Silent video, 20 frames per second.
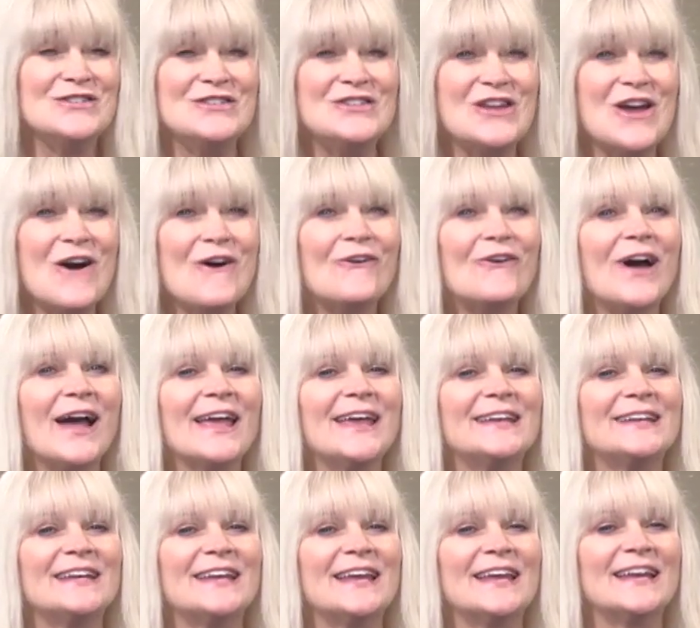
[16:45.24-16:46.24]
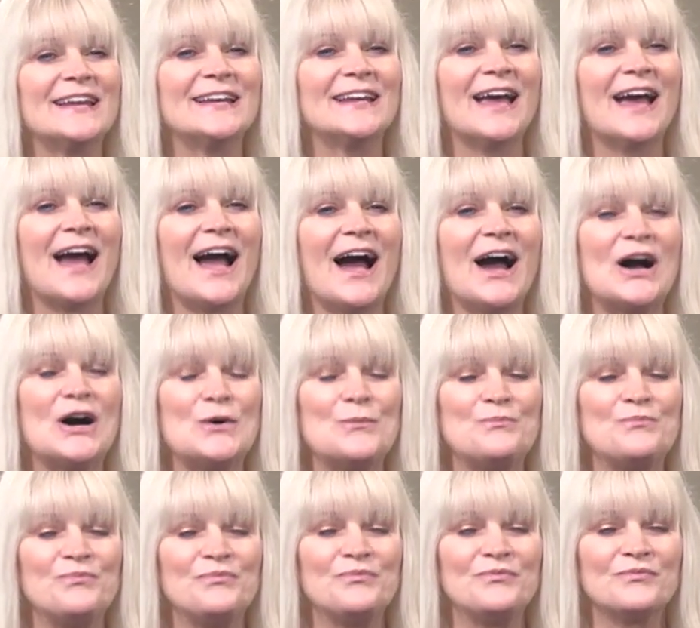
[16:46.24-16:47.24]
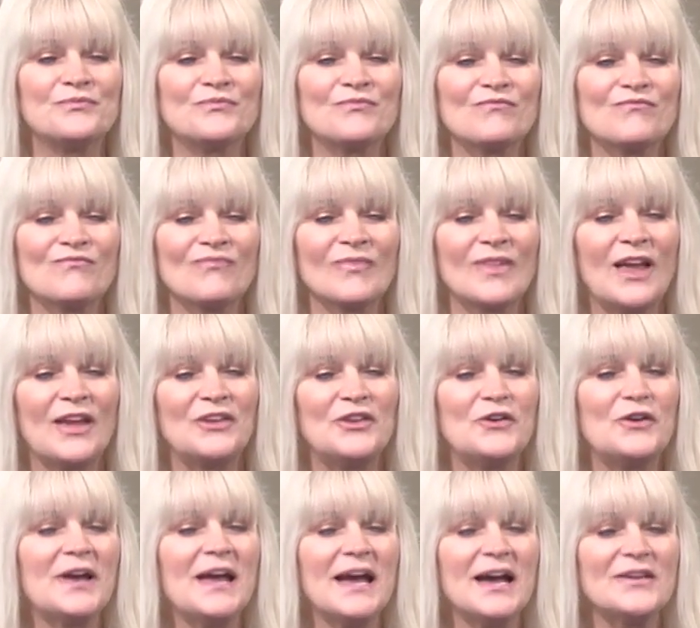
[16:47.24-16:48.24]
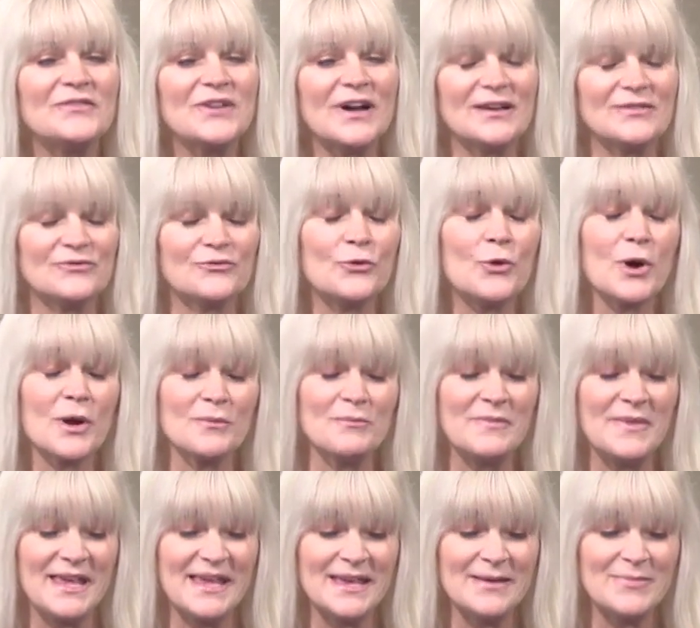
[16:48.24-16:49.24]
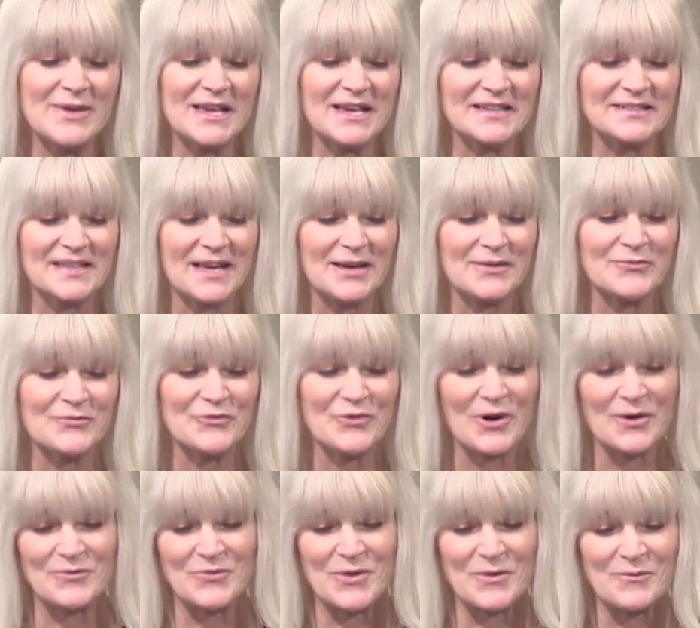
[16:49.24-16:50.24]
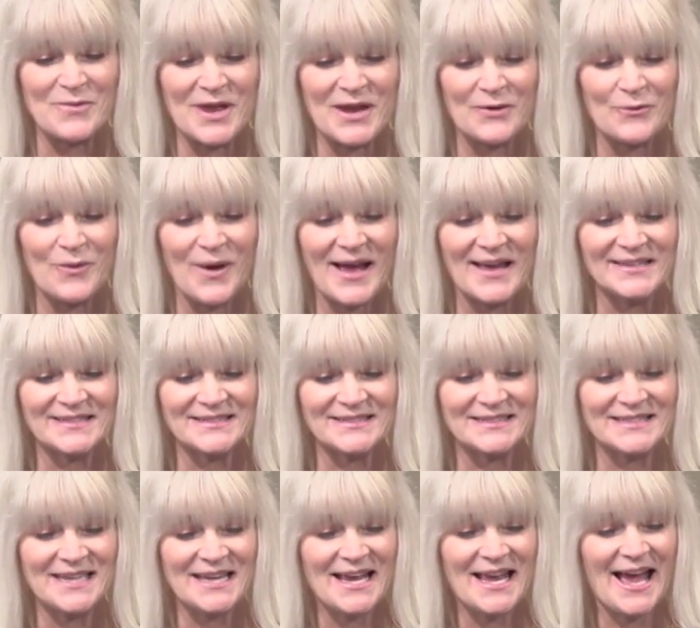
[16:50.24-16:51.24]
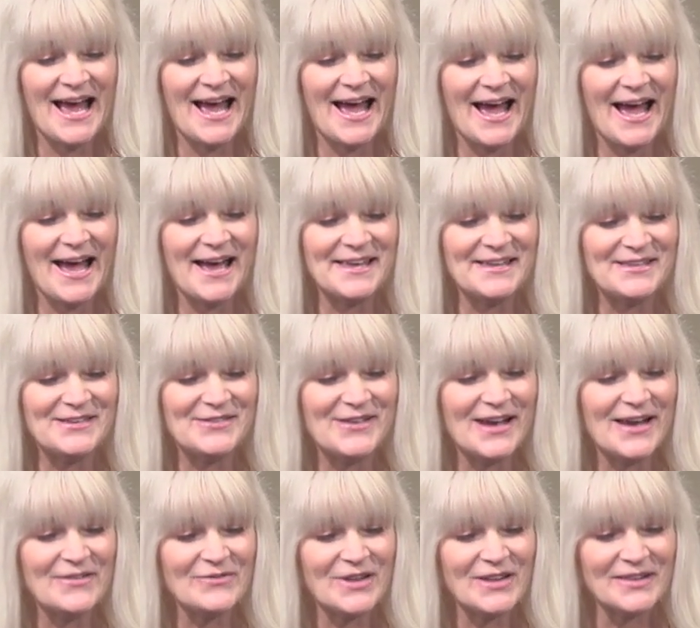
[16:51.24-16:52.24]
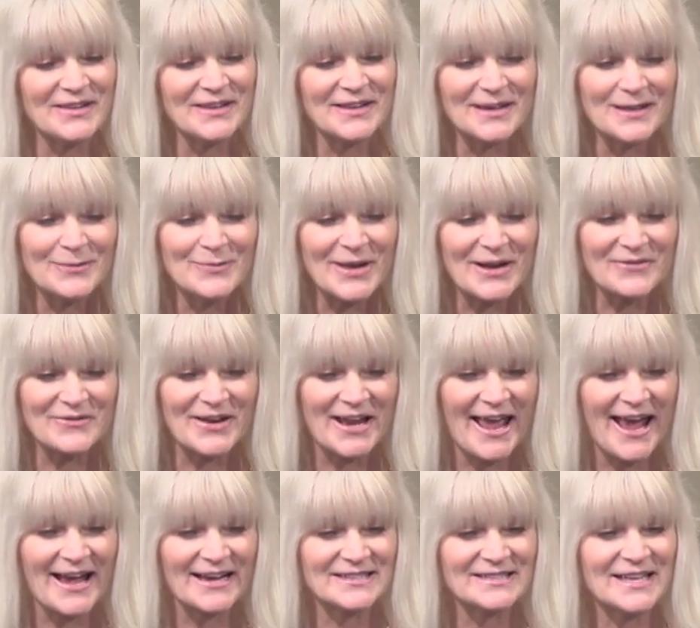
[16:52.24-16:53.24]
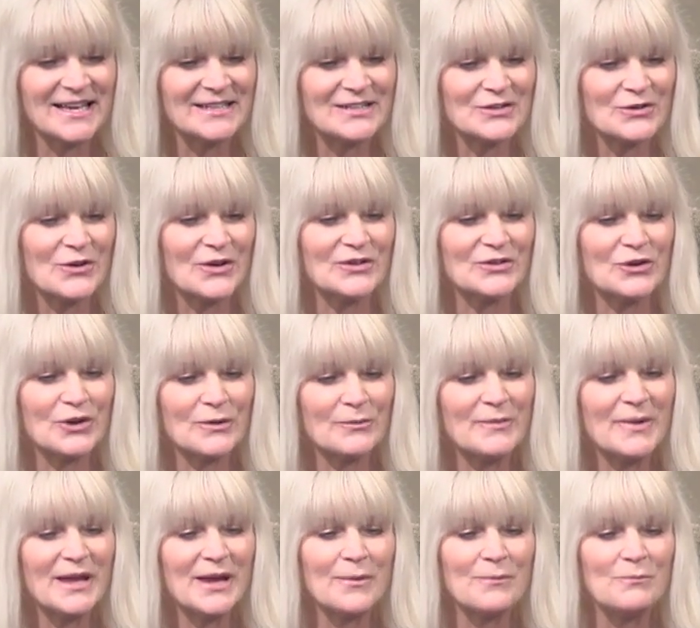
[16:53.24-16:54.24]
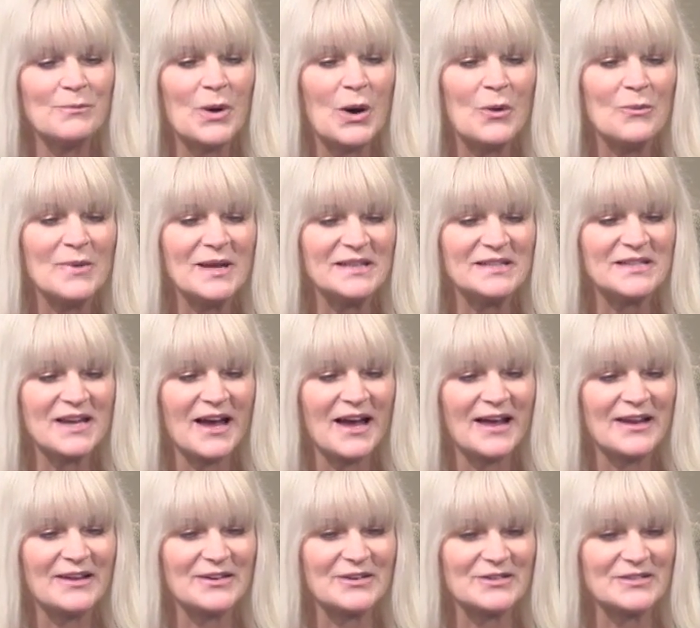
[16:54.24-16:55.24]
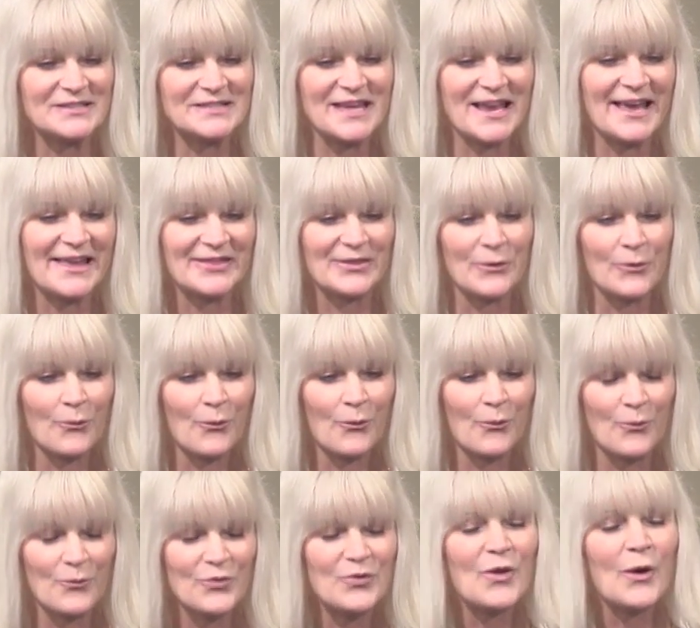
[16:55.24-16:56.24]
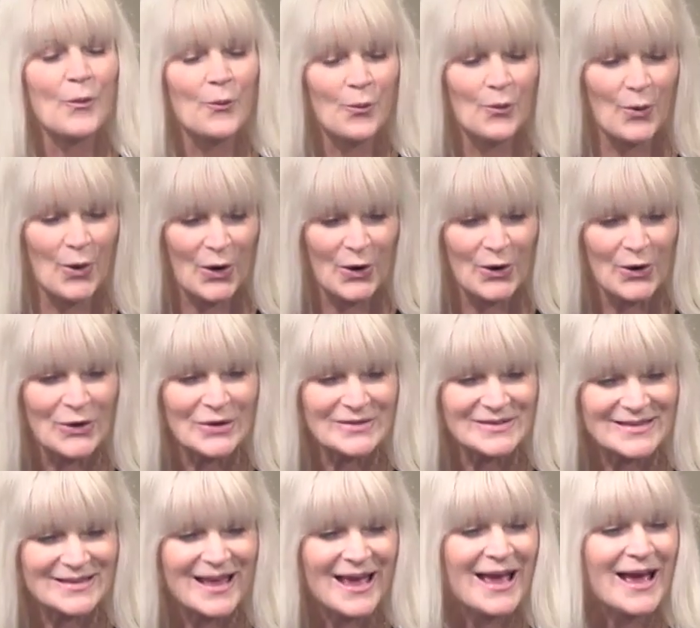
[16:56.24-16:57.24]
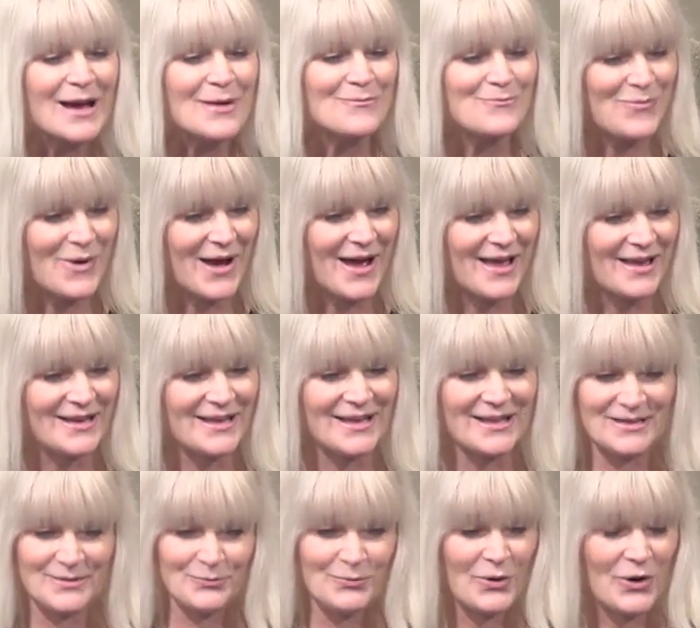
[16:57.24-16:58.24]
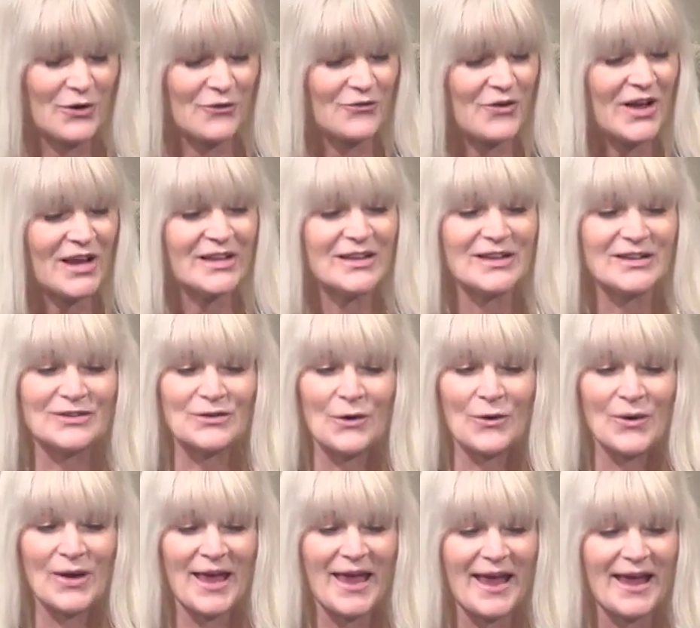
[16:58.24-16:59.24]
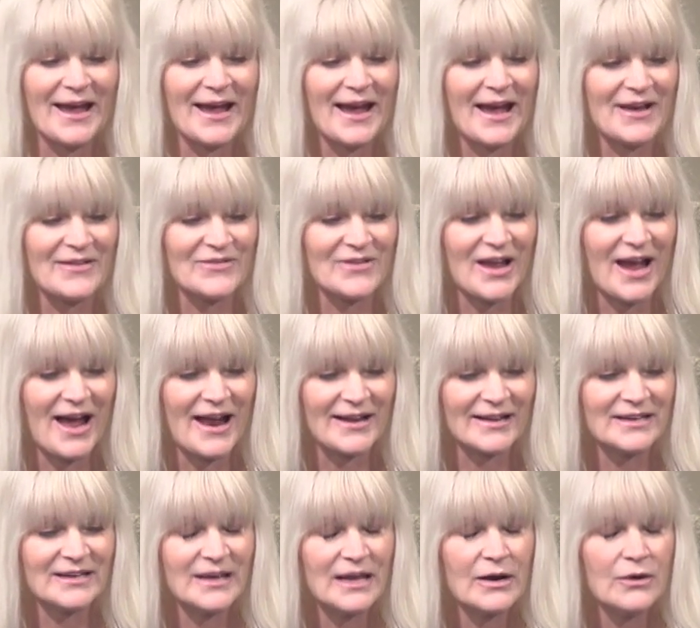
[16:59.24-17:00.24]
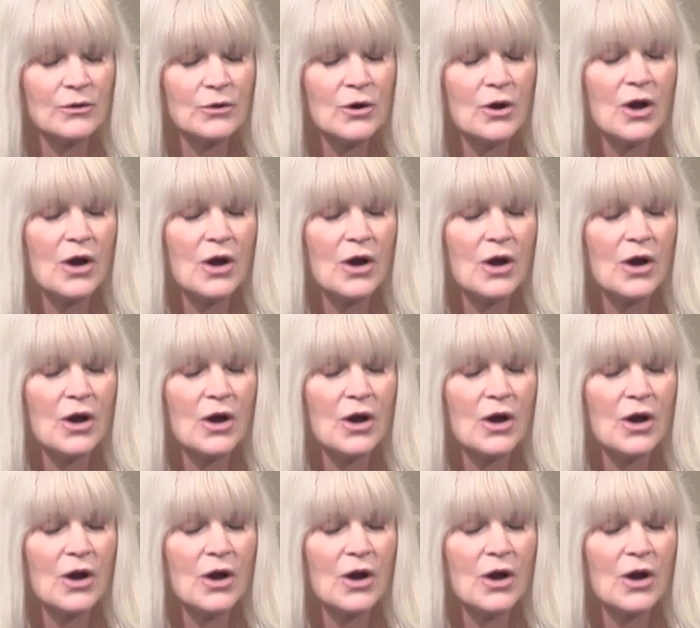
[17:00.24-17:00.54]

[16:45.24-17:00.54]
no, it, it, um, you have, for me, because I'm from the Midwest, uh, you have a little bit of an accent, so it took me a moment to understand the, the words, but it's perfect. It's okay. I've got it now.